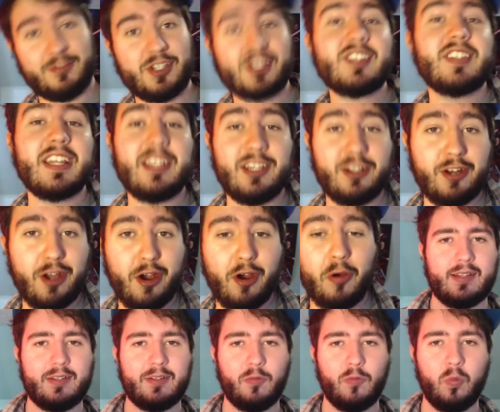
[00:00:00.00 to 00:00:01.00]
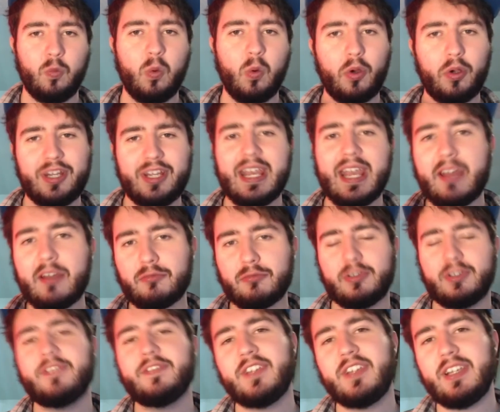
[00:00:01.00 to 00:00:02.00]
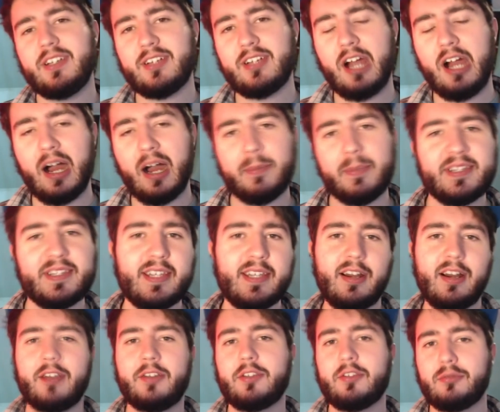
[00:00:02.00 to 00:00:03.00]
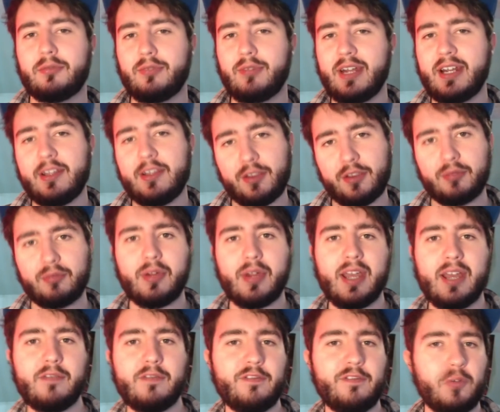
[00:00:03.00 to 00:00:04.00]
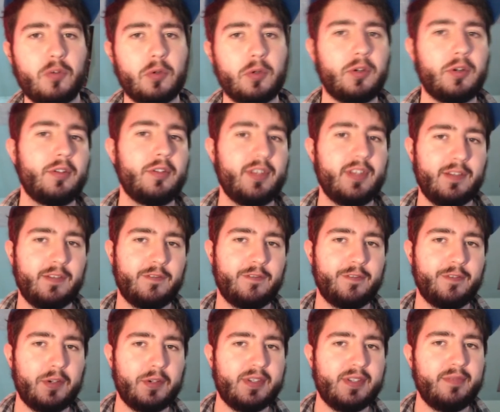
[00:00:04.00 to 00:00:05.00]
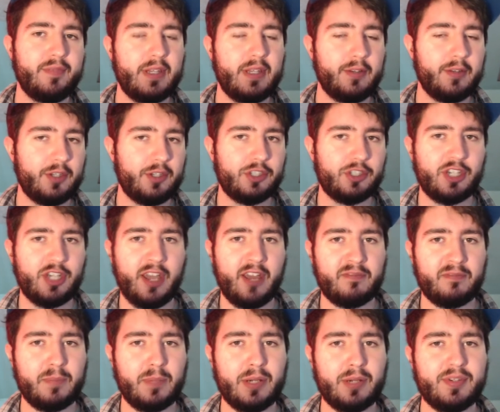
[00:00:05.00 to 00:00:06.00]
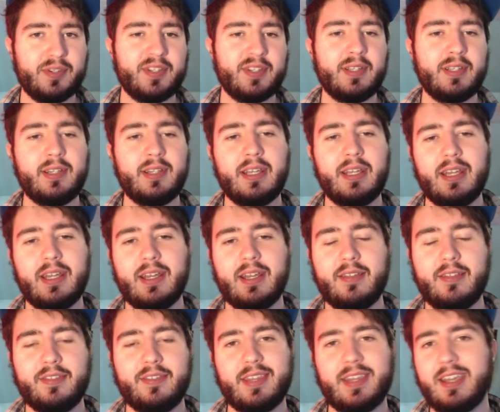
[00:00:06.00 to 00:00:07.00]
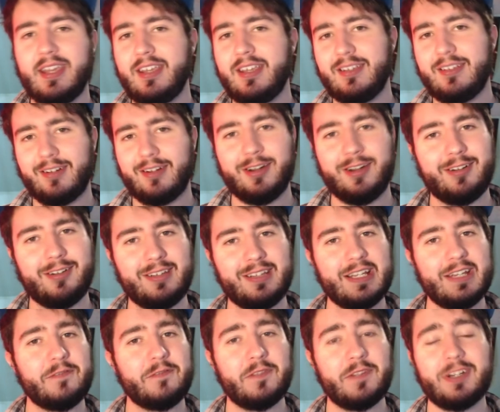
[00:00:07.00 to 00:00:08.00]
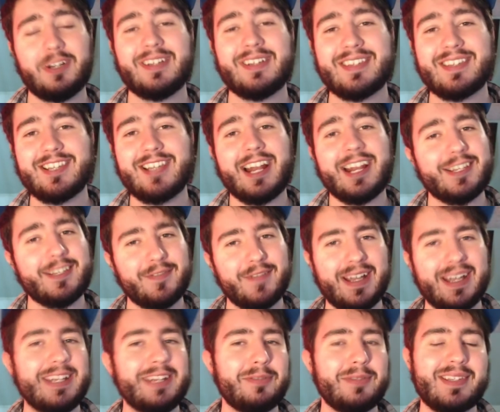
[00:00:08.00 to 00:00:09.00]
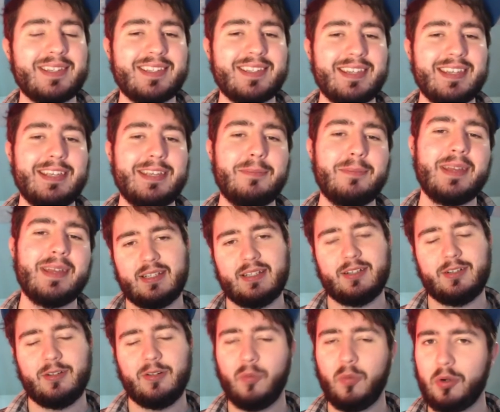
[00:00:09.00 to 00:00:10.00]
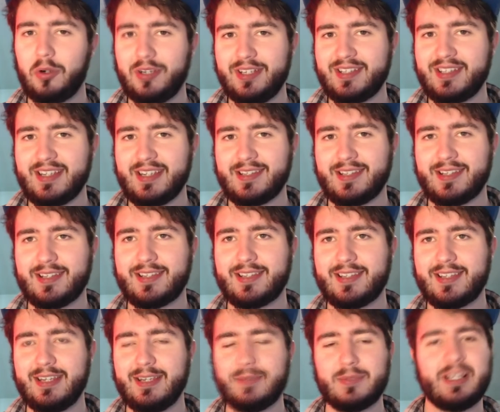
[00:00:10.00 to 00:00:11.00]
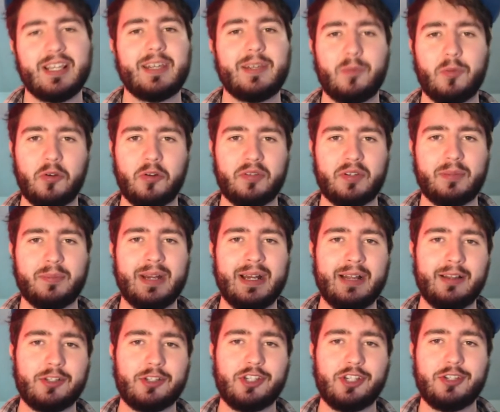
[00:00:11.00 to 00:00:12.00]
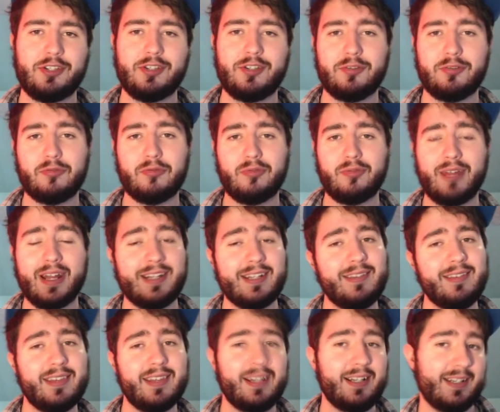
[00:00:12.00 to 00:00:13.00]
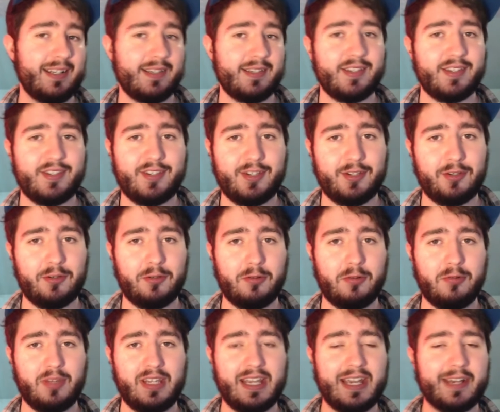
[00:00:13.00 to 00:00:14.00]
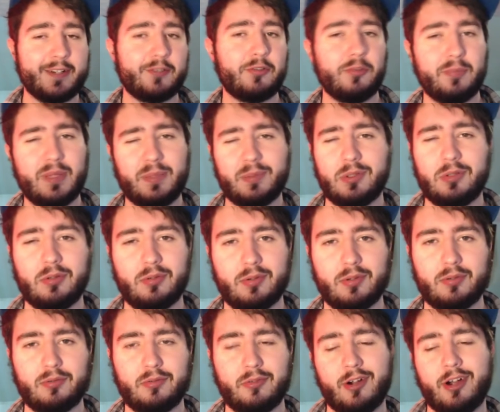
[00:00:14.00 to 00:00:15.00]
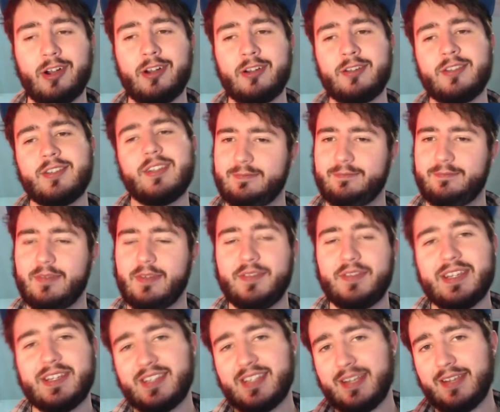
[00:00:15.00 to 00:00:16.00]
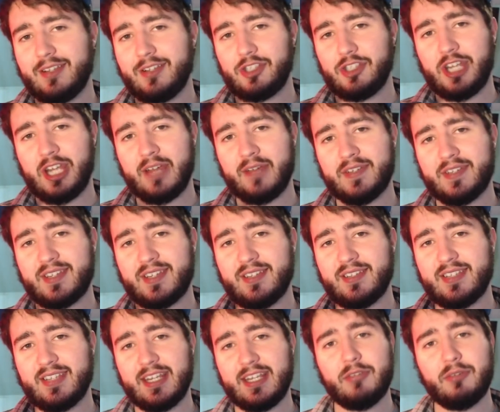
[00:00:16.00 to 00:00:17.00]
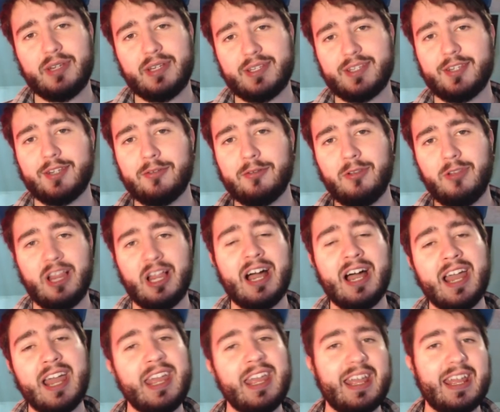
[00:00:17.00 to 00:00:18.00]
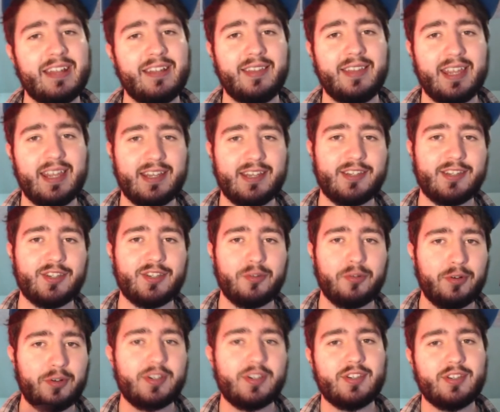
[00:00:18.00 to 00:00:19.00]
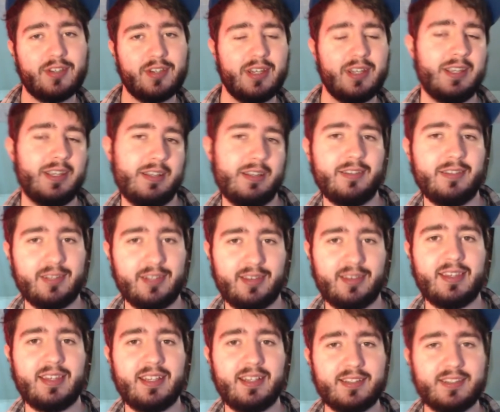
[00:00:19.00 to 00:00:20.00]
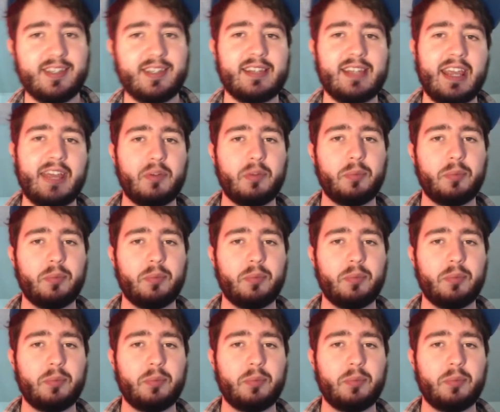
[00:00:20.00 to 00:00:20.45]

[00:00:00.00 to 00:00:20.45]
letting you know. Wardy and Rifkin commented on the Reddit thread for the first video that Shaft posted. They are left very unsatisfied, it would seem. Wardy says it seems like more of an apology to Reddit than it is to the actual people who were wronged. They say that Shaft is continuing to lie, and they source the things that they have a